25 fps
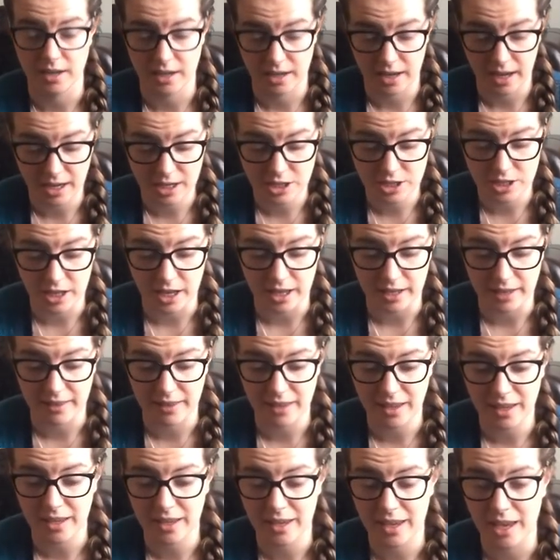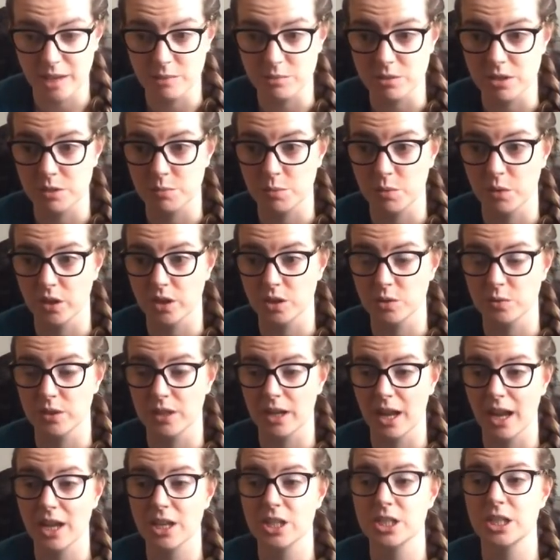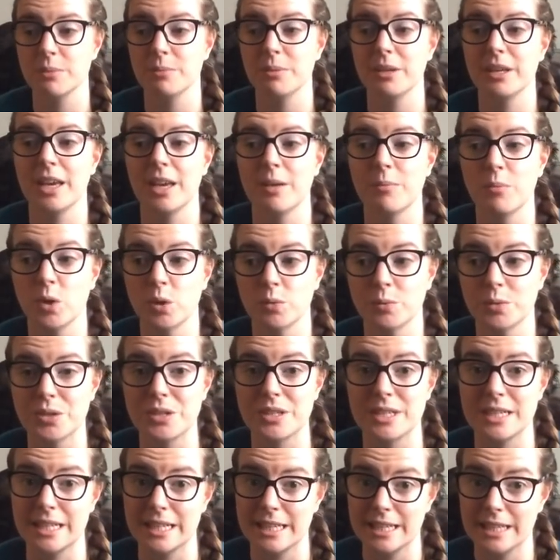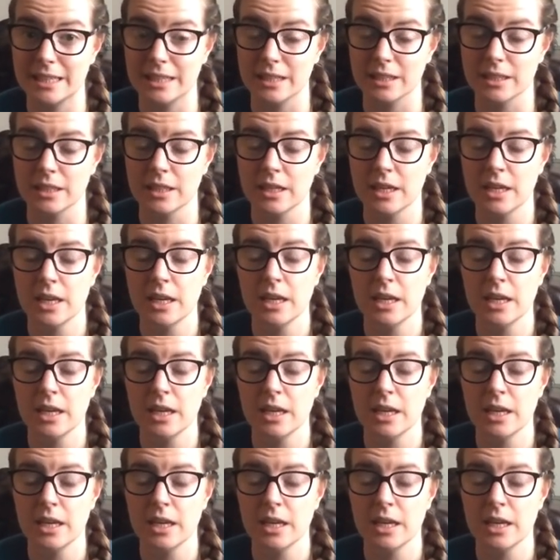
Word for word: And actually, I think it came to the point where it actually became almost illegal.